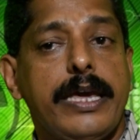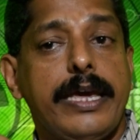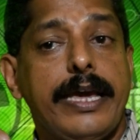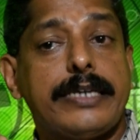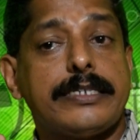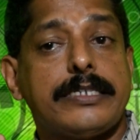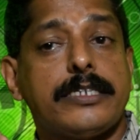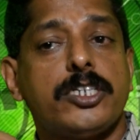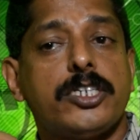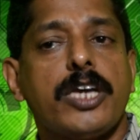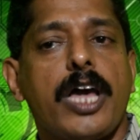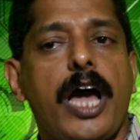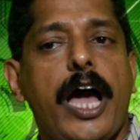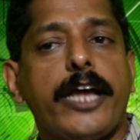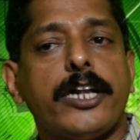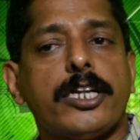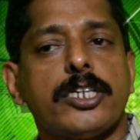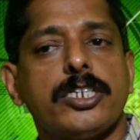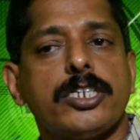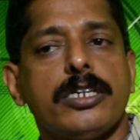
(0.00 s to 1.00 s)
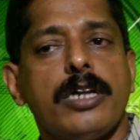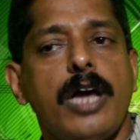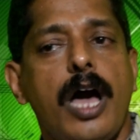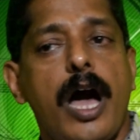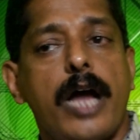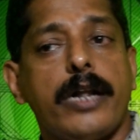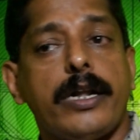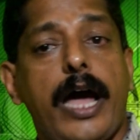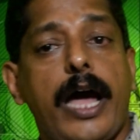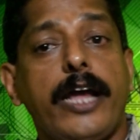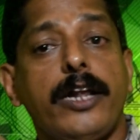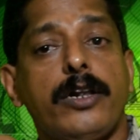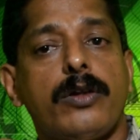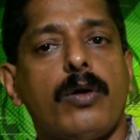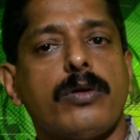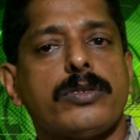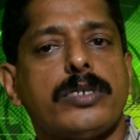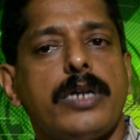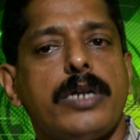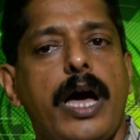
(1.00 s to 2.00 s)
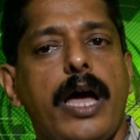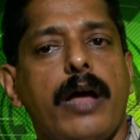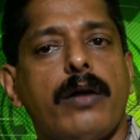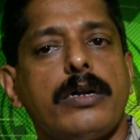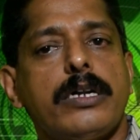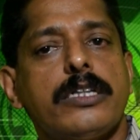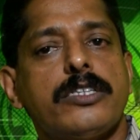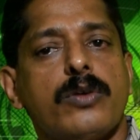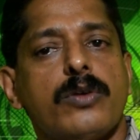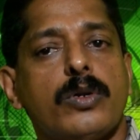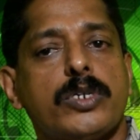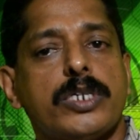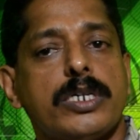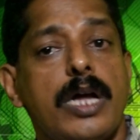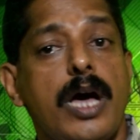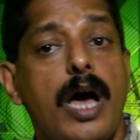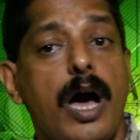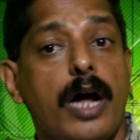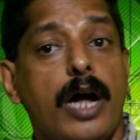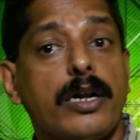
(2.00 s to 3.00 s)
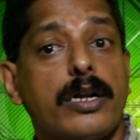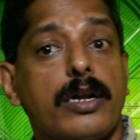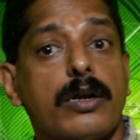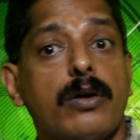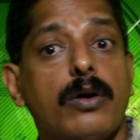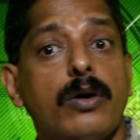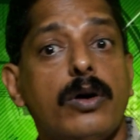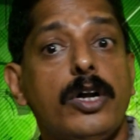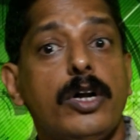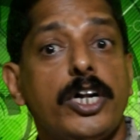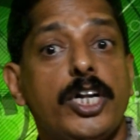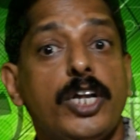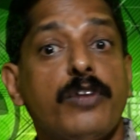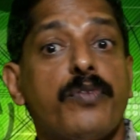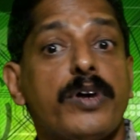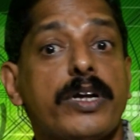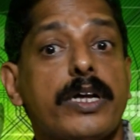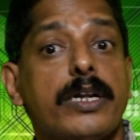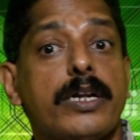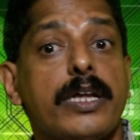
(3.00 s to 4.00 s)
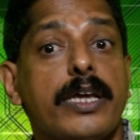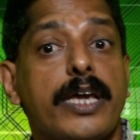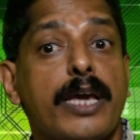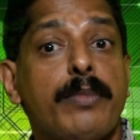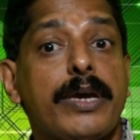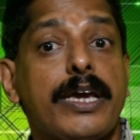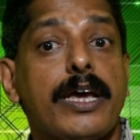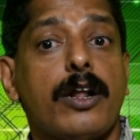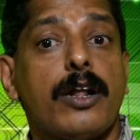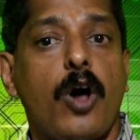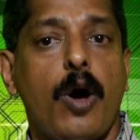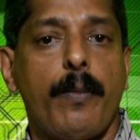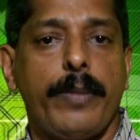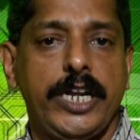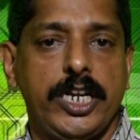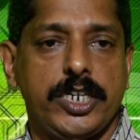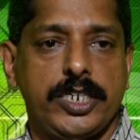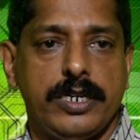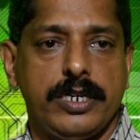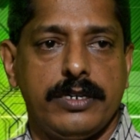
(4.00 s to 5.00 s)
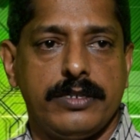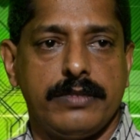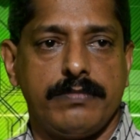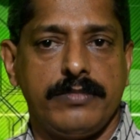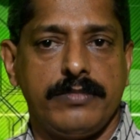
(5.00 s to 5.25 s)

existing hydrogen and hydroxide ion in solution undergo different chemical combinations.